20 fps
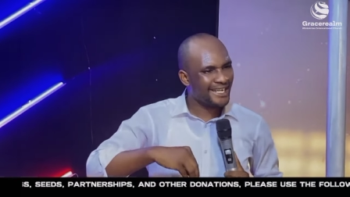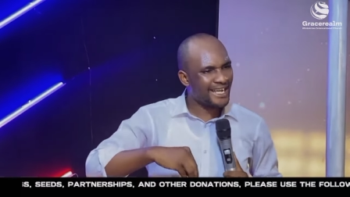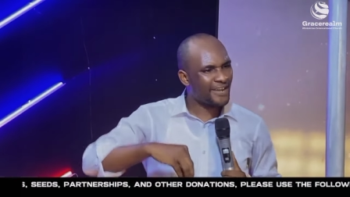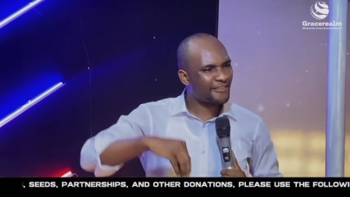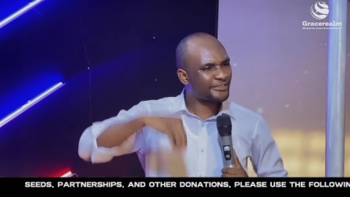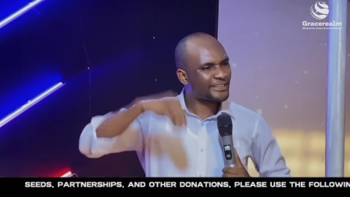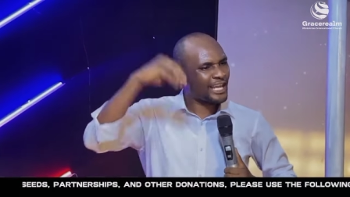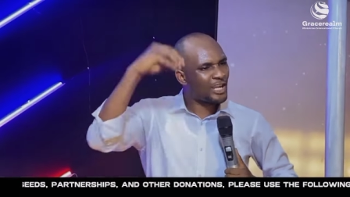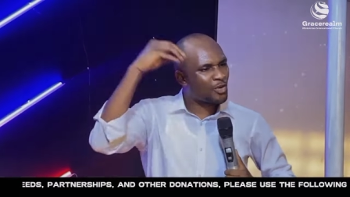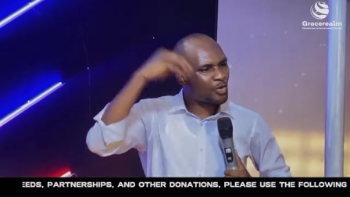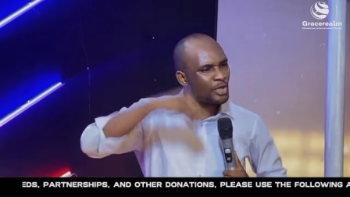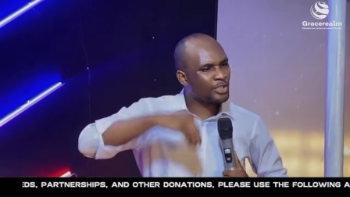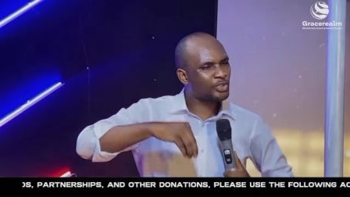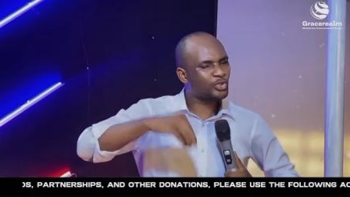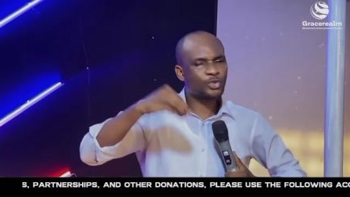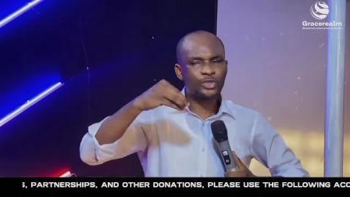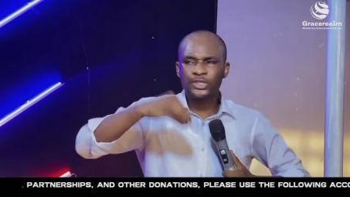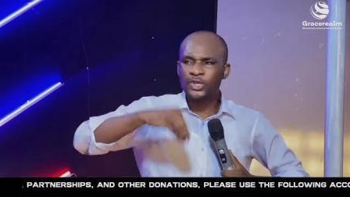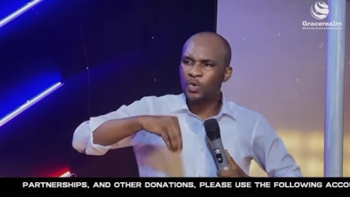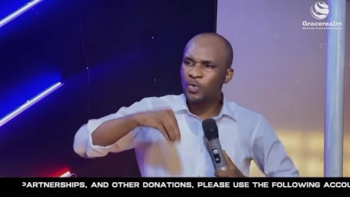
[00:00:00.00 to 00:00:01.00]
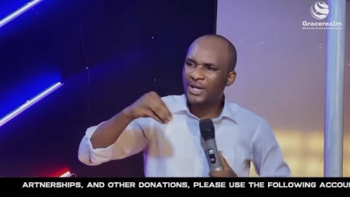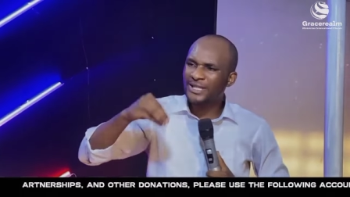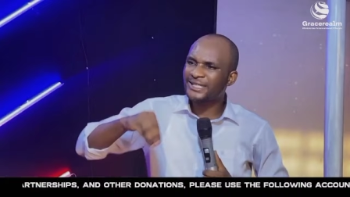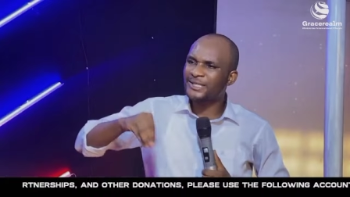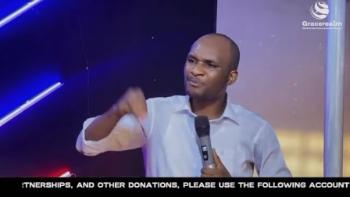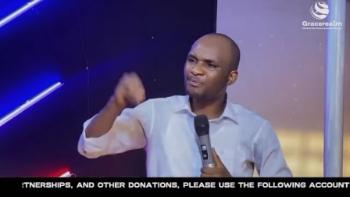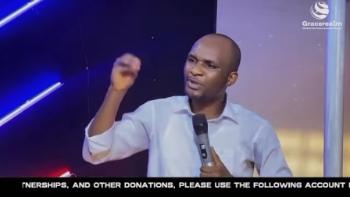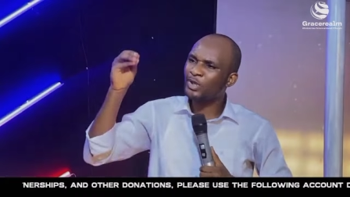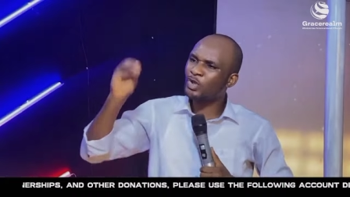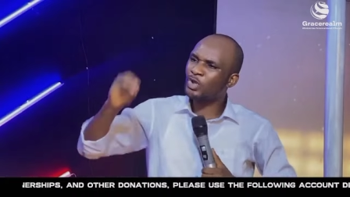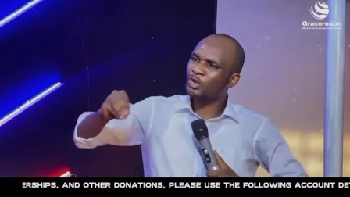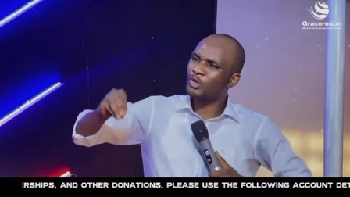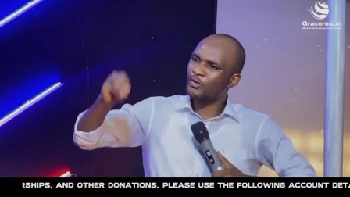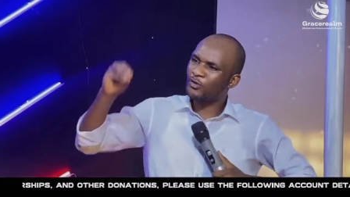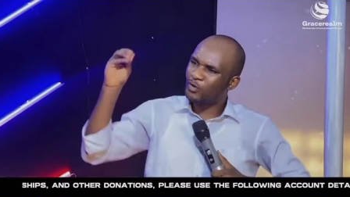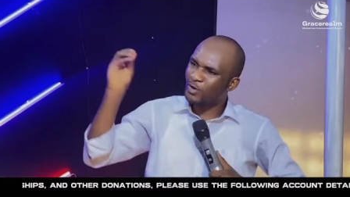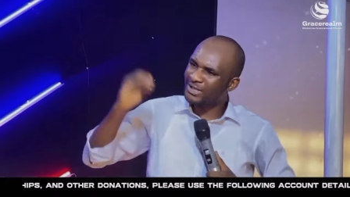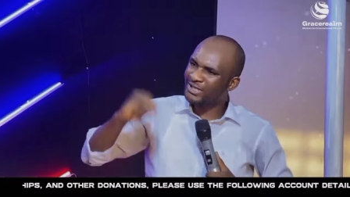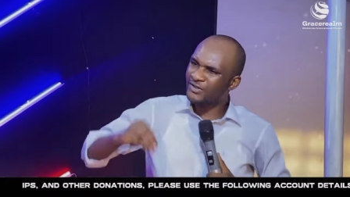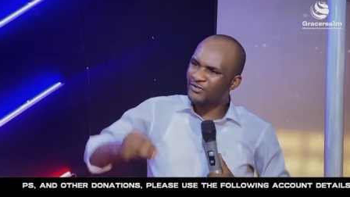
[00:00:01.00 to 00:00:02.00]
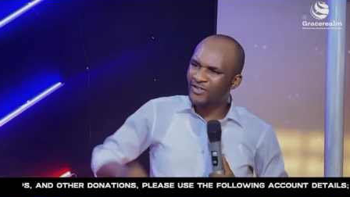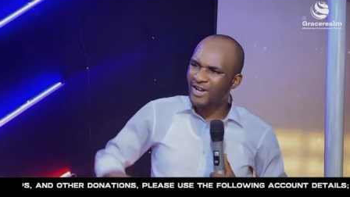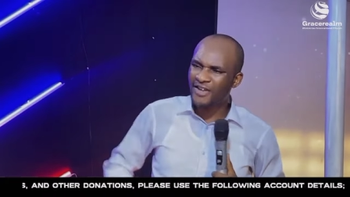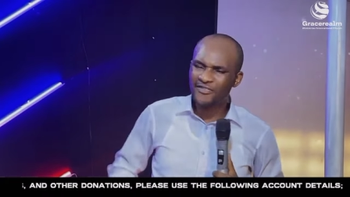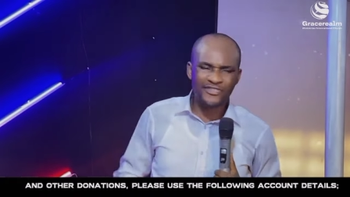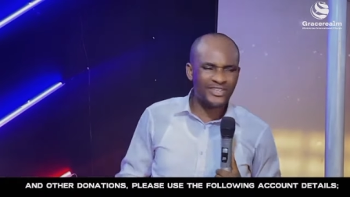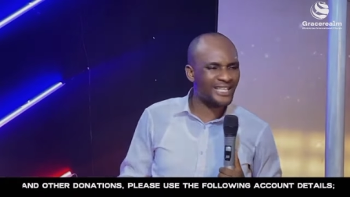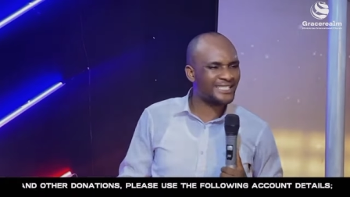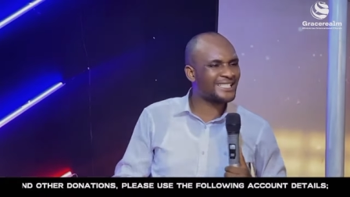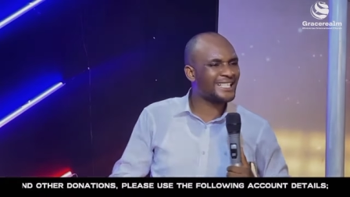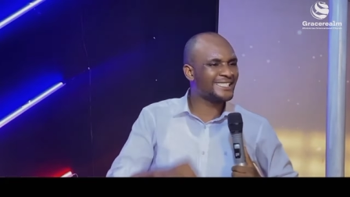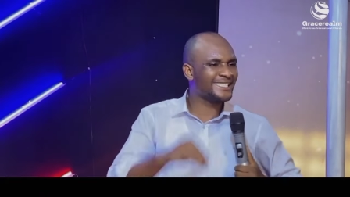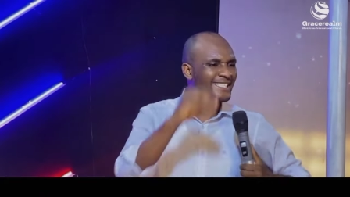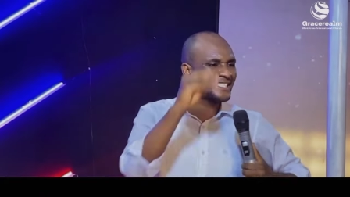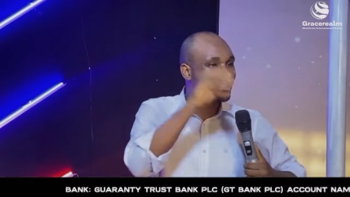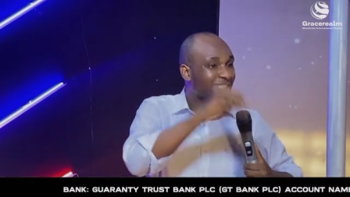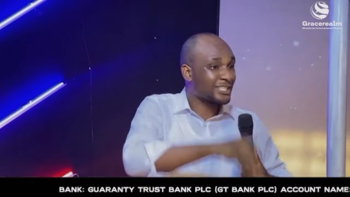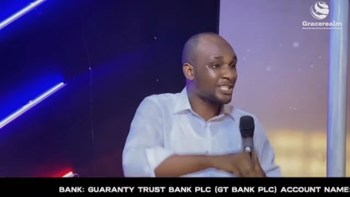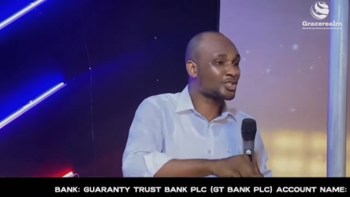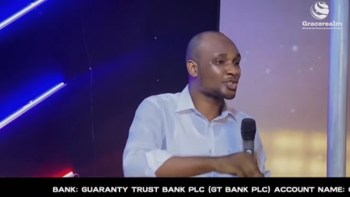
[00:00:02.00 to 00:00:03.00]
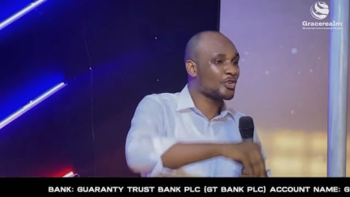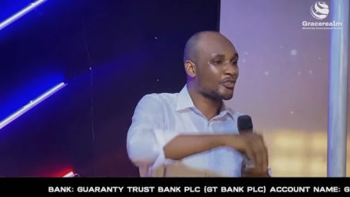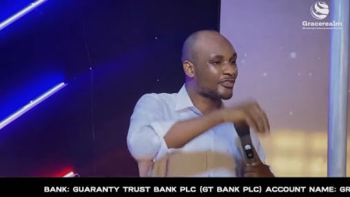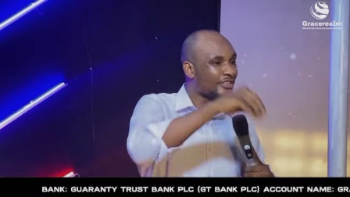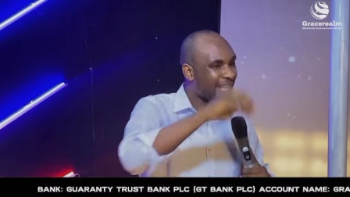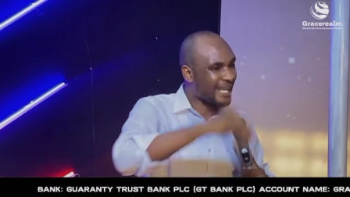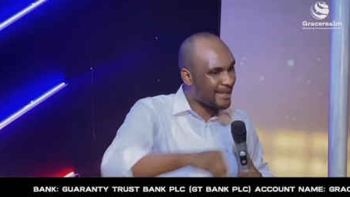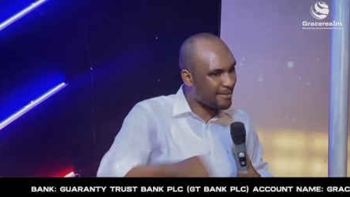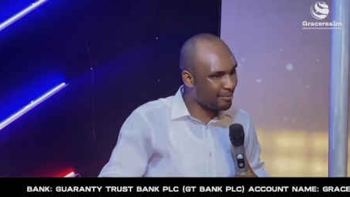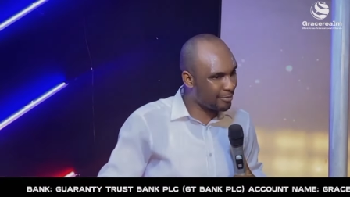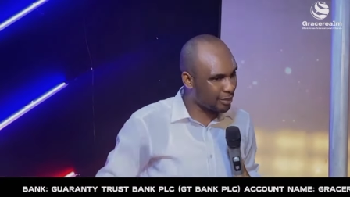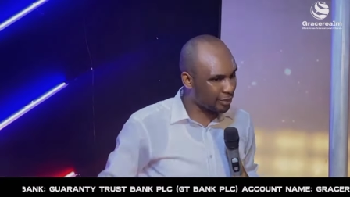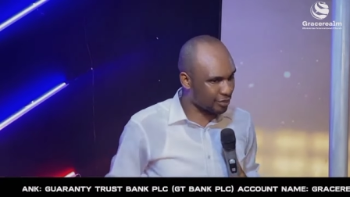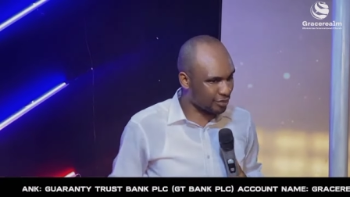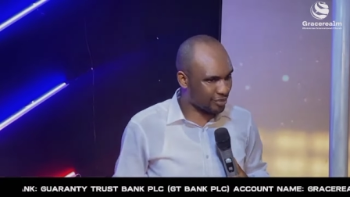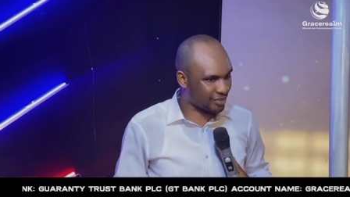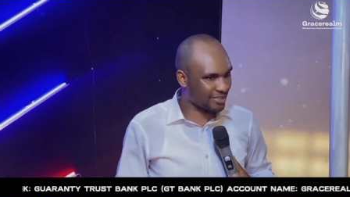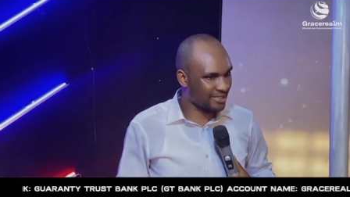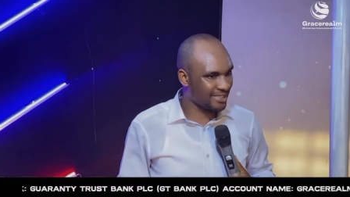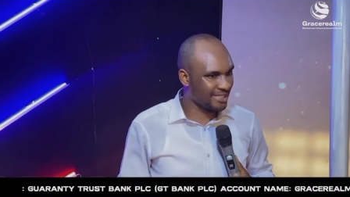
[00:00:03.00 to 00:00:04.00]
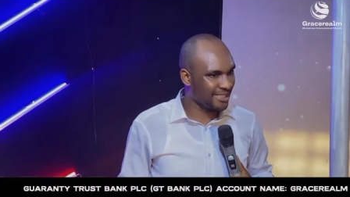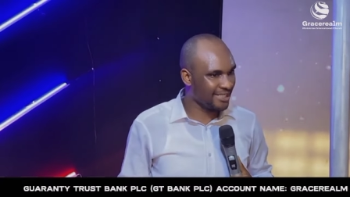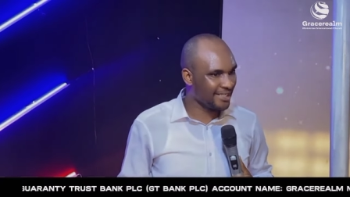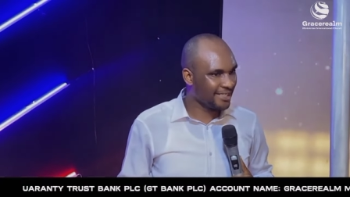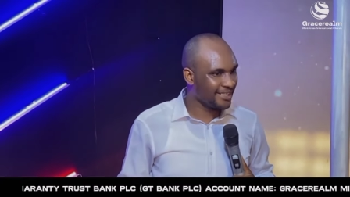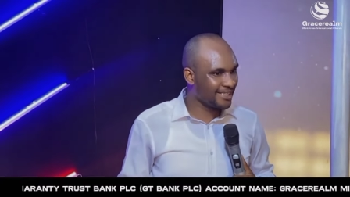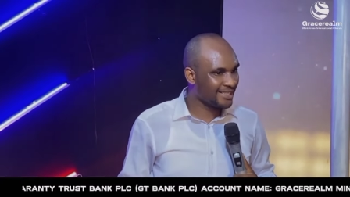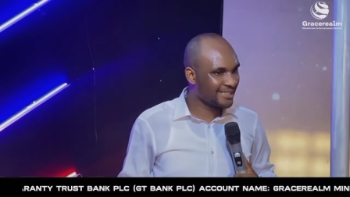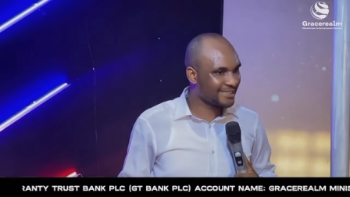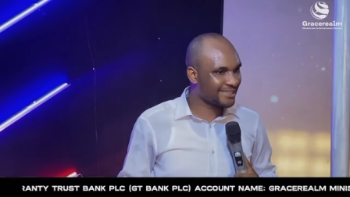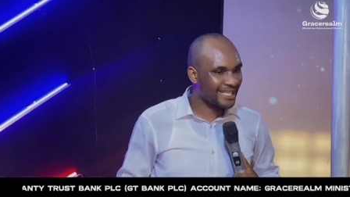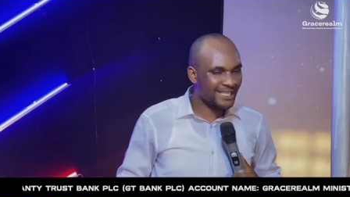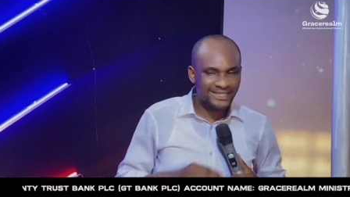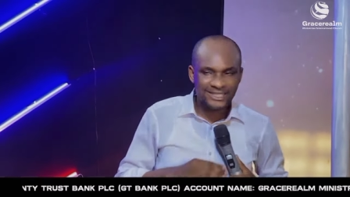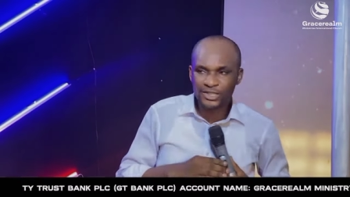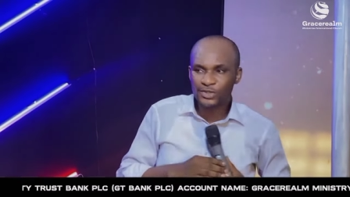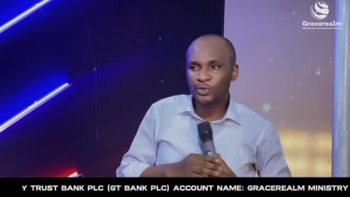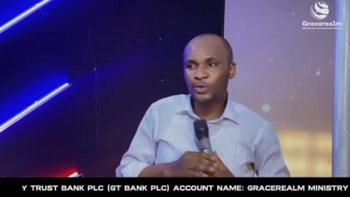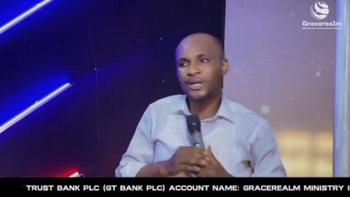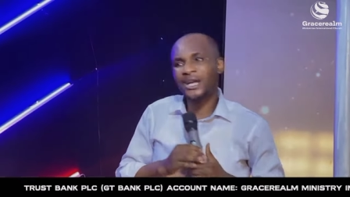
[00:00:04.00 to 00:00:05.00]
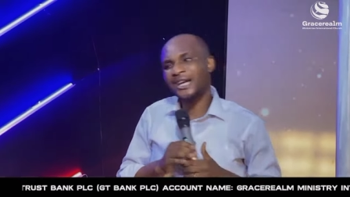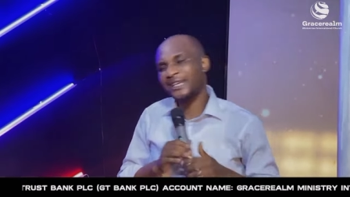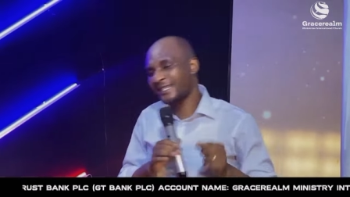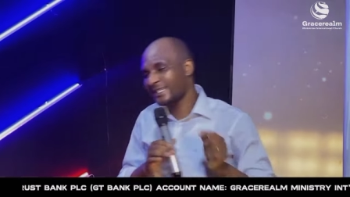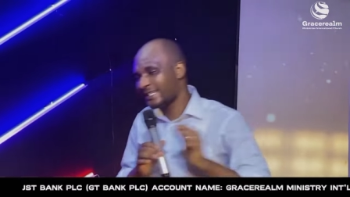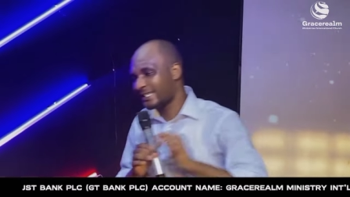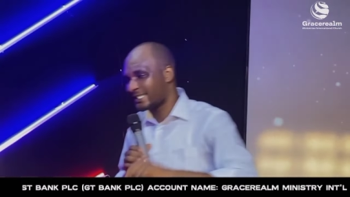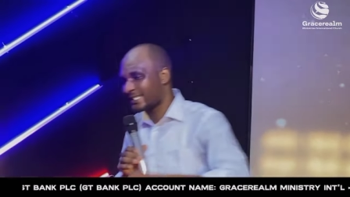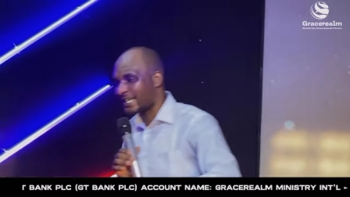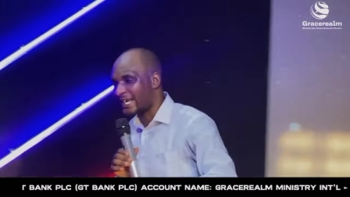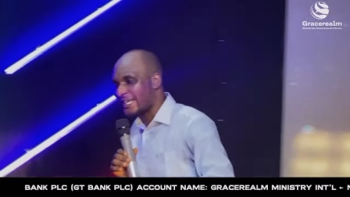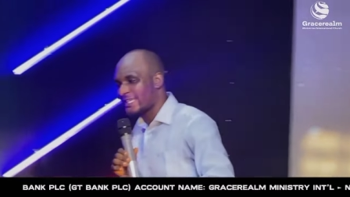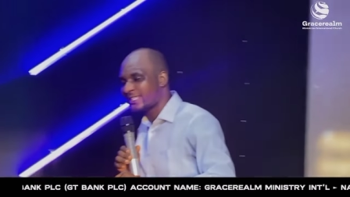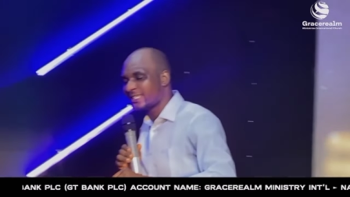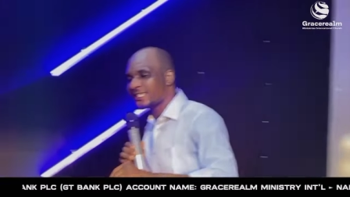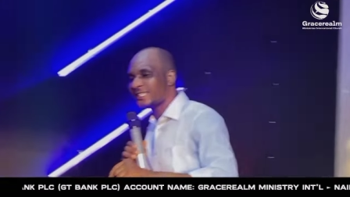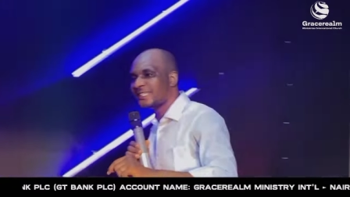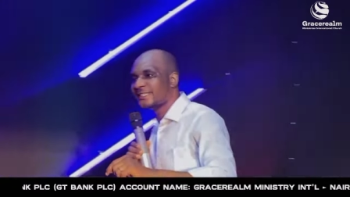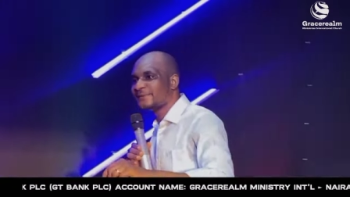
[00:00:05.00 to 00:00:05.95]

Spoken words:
after going through the waiting period of 25 years and the stress of 9 months that they should carry the child.